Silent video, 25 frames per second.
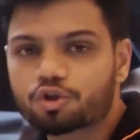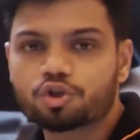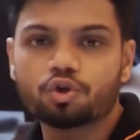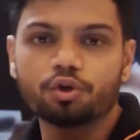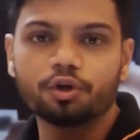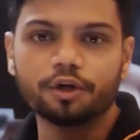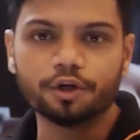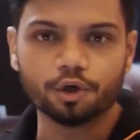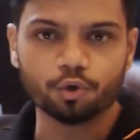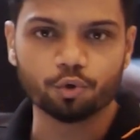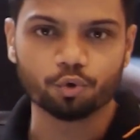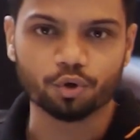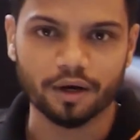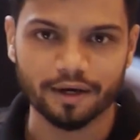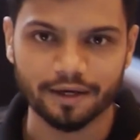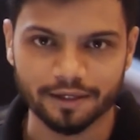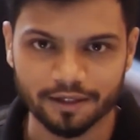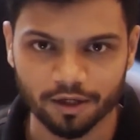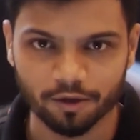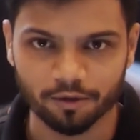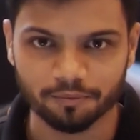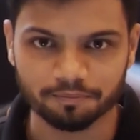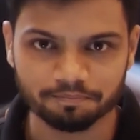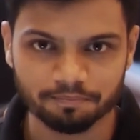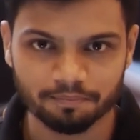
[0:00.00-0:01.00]
you need to do right
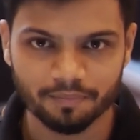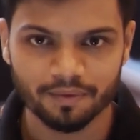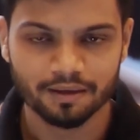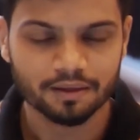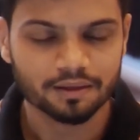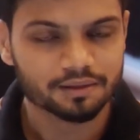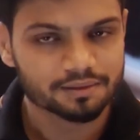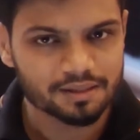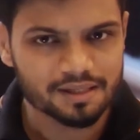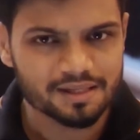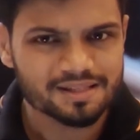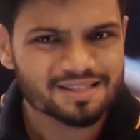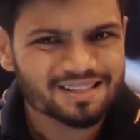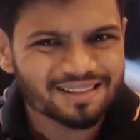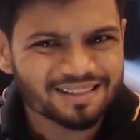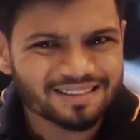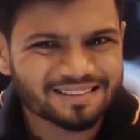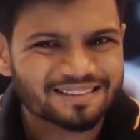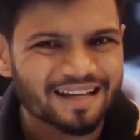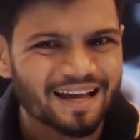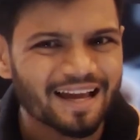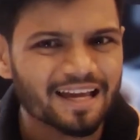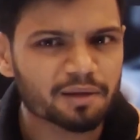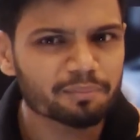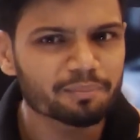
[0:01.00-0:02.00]
now. Since
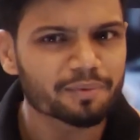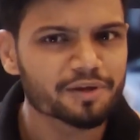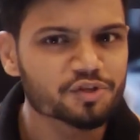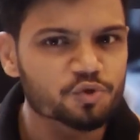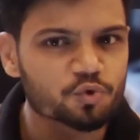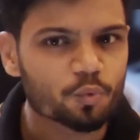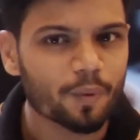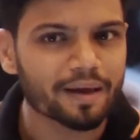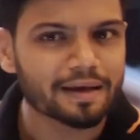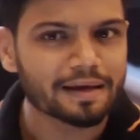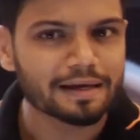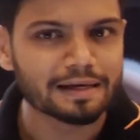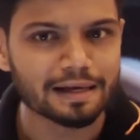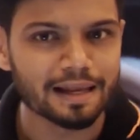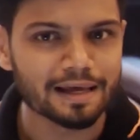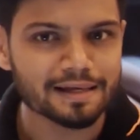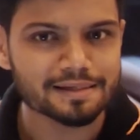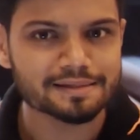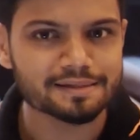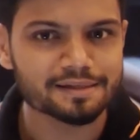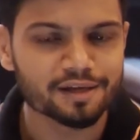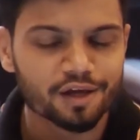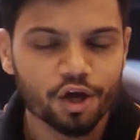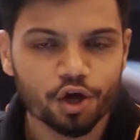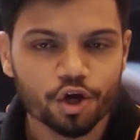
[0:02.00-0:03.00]
time is very
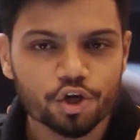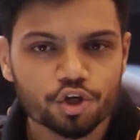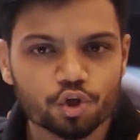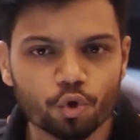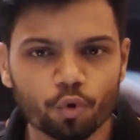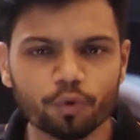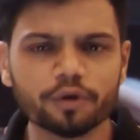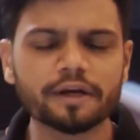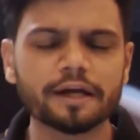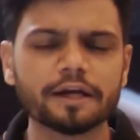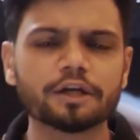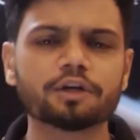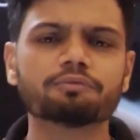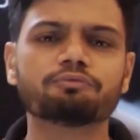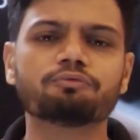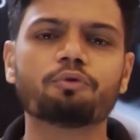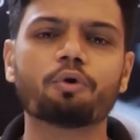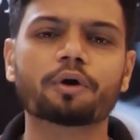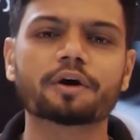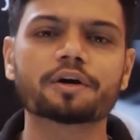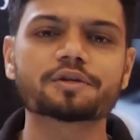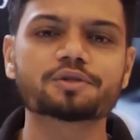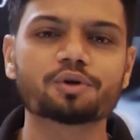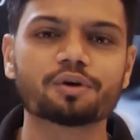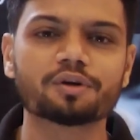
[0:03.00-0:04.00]
less, you need to
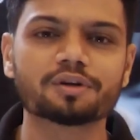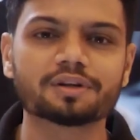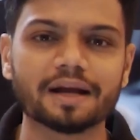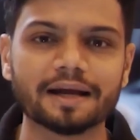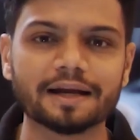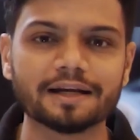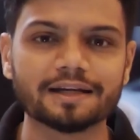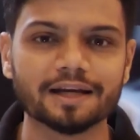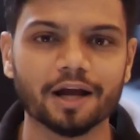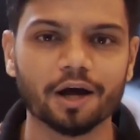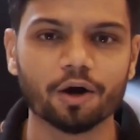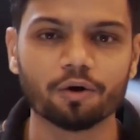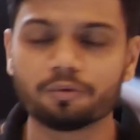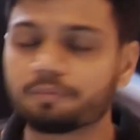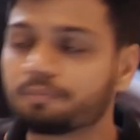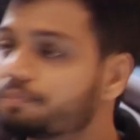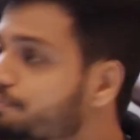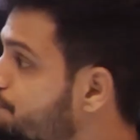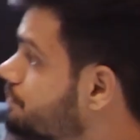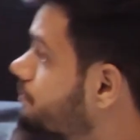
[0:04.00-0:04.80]
focus on right now,